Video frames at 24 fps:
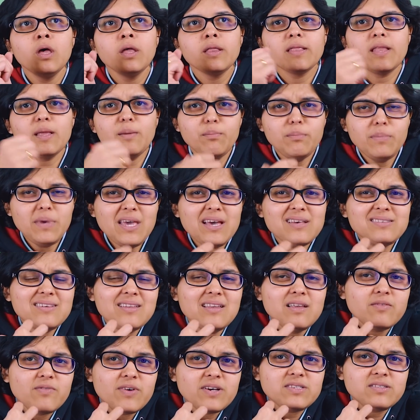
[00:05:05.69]
Then me as
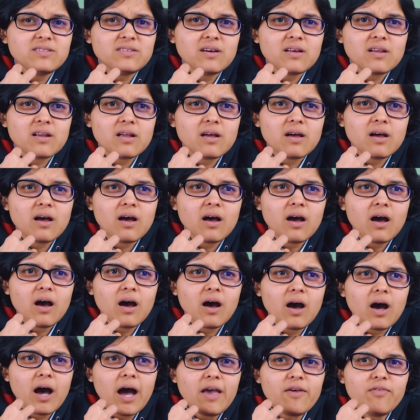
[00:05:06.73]
an investor,
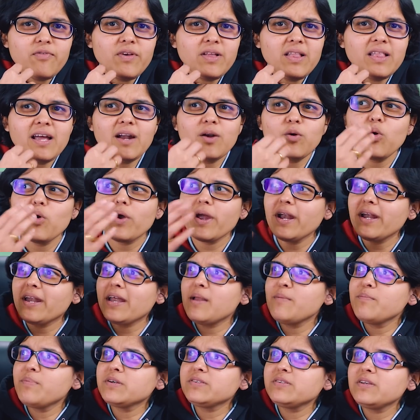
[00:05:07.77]
I feel that, okay,
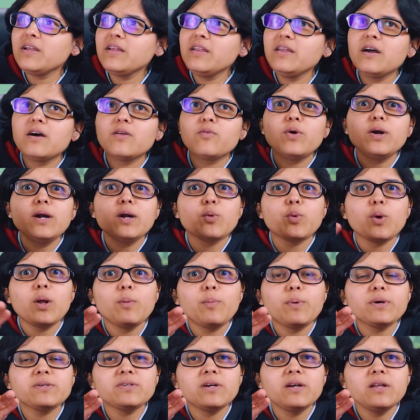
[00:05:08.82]
10% in year 1,
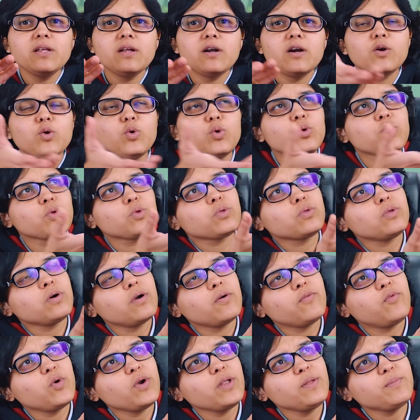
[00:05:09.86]
12% in year 2,
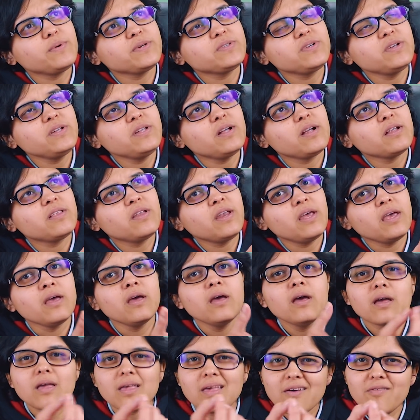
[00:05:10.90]
14% in year 3.
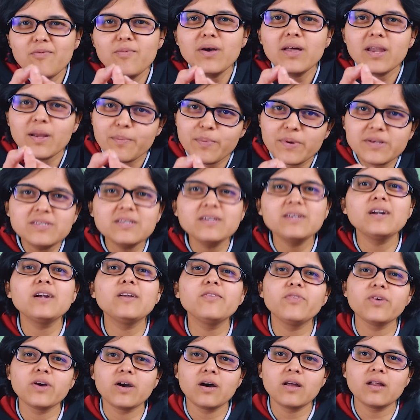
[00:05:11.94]
Give me a
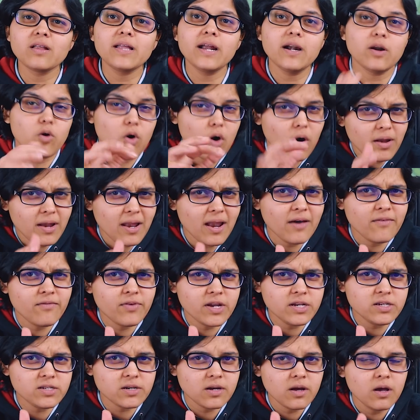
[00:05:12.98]
representative figure that on an
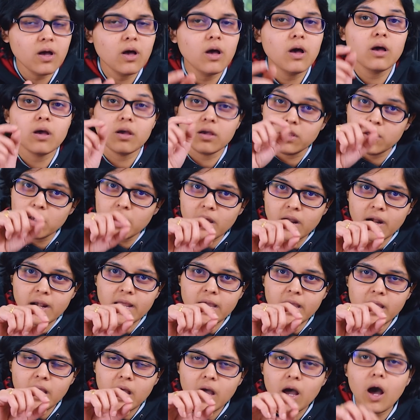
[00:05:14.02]
average,
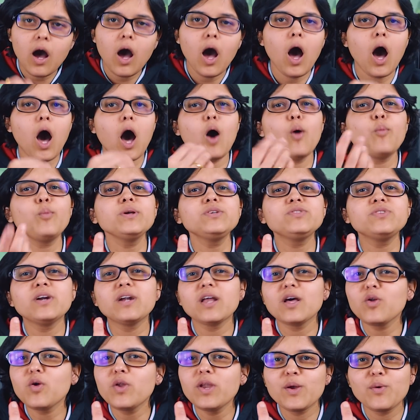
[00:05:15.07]
yearly, how much
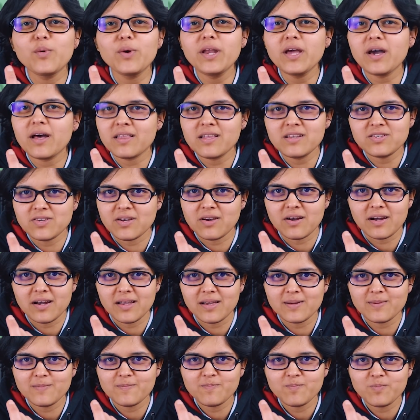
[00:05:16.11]
return on equity are they
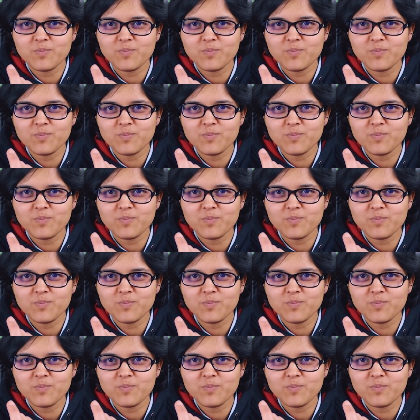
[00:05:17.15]
generating?